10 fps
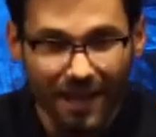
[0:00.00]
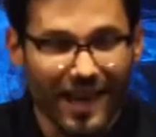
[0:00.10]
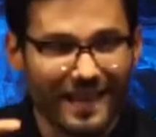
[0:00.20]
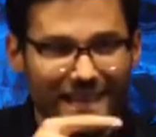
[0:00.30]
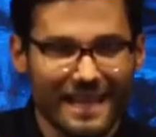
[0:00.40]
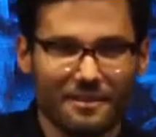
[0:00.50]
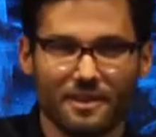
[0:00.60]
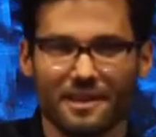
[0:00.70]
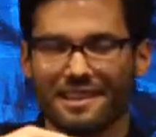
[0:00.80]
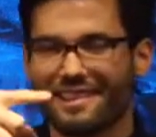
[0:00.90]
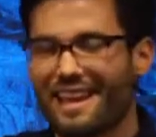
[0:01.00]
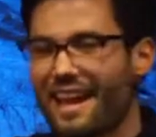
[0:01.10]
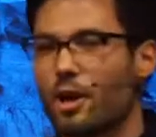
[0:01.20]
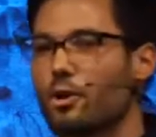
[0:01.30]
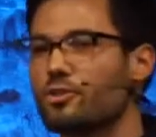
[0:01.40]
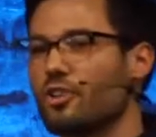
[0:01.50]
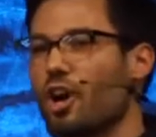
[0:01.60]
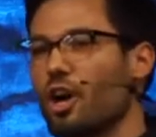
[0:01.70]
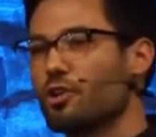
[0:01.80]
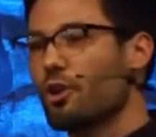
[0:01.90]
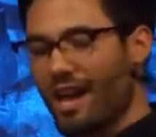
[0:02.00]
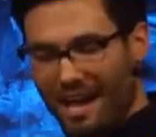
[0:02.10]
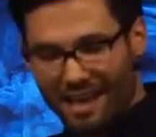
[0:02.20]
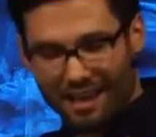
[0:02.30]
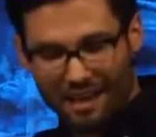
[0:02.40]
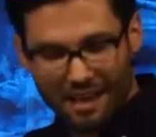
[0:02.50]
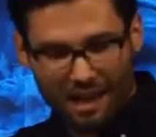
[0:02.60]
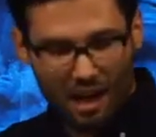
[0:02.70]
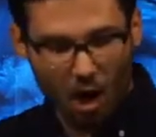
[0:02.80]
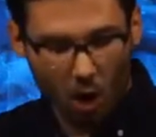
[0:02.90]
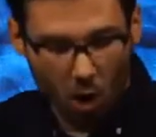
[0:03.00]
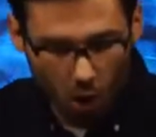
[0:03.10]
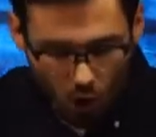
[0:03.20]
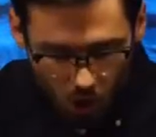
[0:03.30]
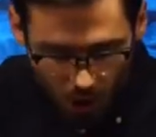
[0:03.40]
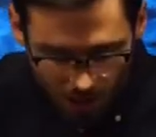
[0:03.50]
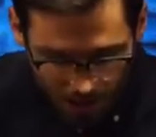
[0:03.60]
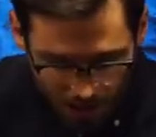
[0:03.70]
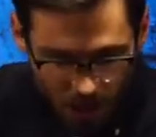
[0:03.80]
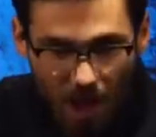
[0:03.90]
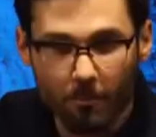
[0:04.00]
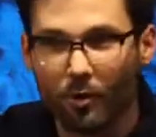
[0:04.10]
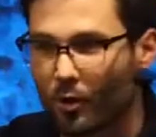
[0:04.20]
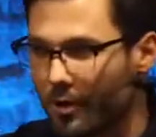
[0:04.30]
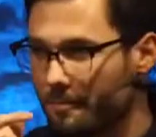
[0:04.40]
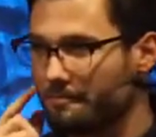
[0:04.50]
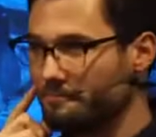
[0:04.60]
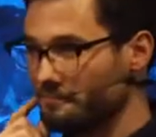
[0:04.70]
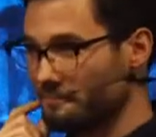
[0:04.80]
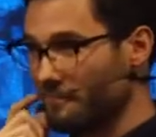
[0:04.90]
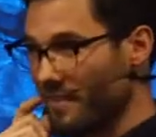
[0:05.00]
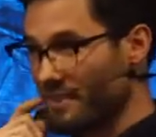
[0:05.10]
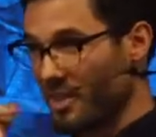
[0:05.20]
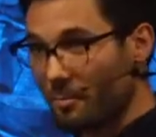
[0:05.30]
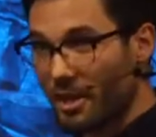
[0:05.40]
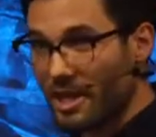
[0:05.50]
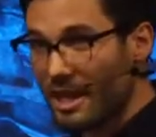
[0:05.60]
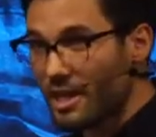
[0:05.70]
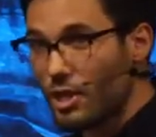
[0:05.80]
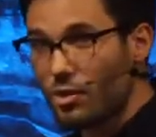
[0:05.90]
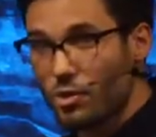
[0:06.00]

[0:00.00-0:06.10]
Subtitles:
And even the hairs on your head are all numbered. Does anybody in here